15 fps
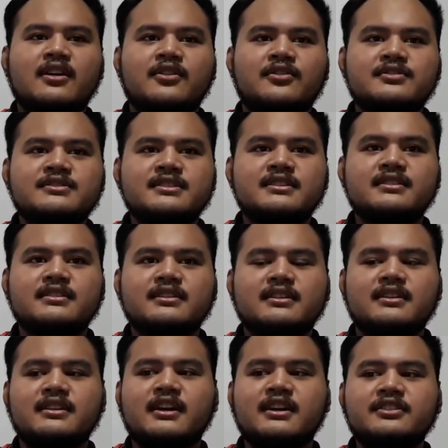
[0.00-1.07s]
are considered
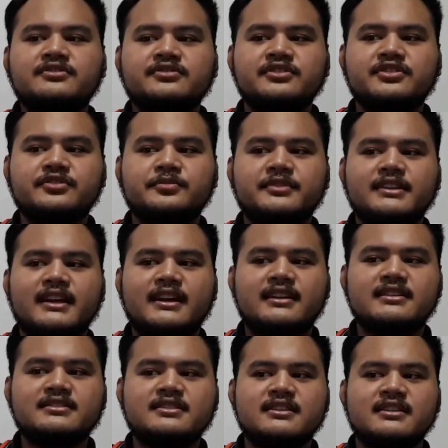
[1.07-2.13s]
non-renewable
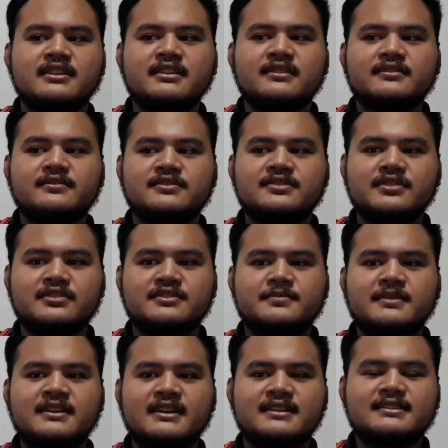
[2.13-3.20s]
energy resource
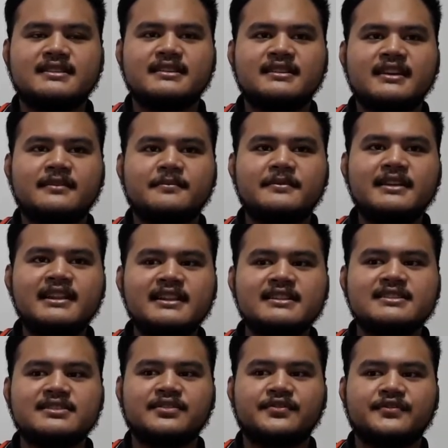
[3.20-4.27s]
because they take
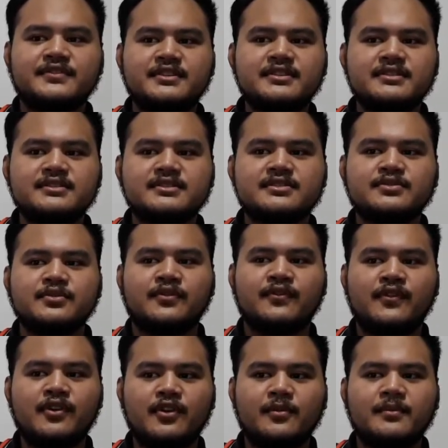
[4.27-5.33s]
millions of years to
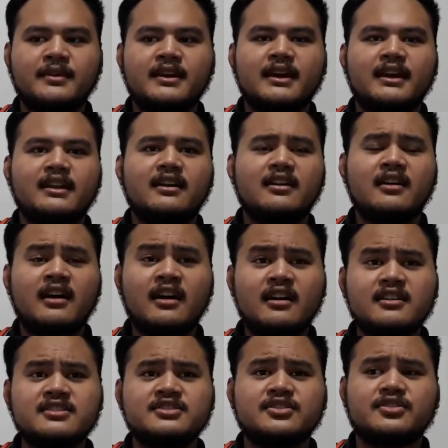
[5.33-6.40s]
form and are
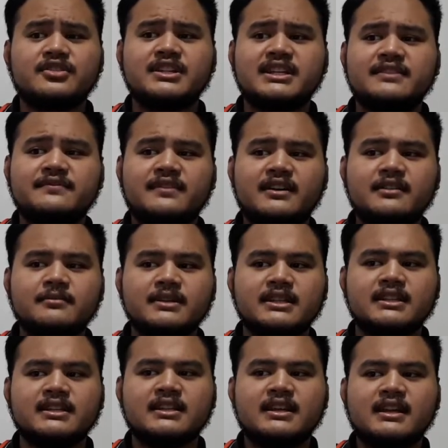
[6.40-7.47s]
harsh on the
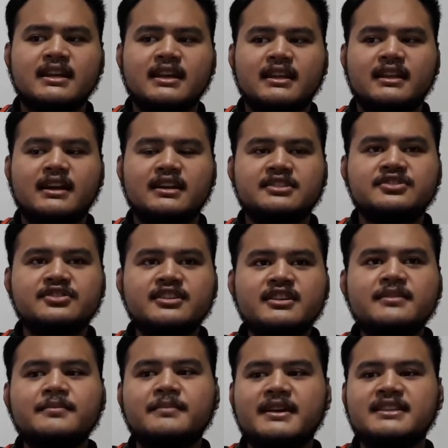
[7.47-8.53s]
environment. There are
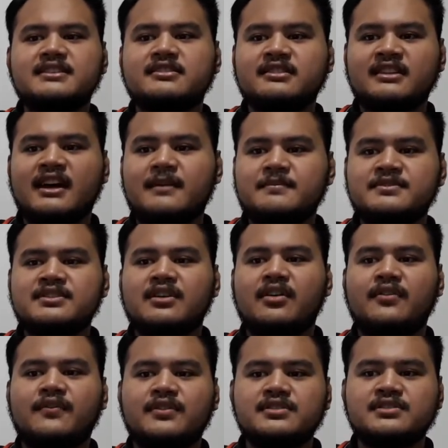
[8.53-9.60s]
three major types
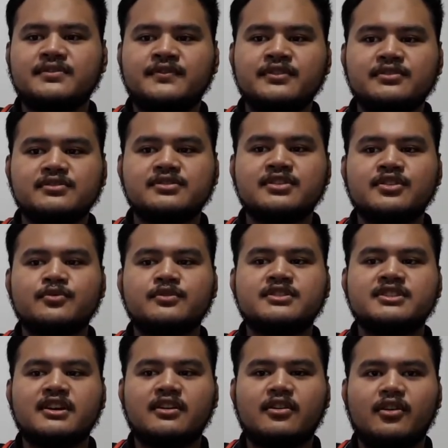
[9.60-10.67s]
of fossil fuels,
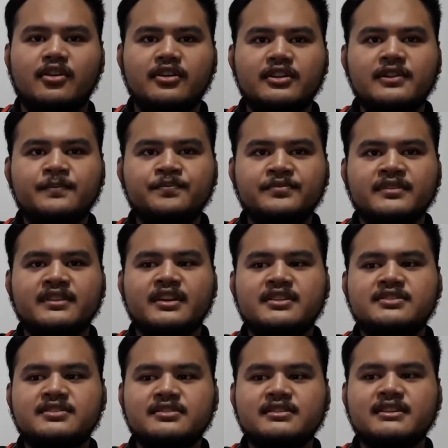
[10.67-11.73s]
which are oil, natural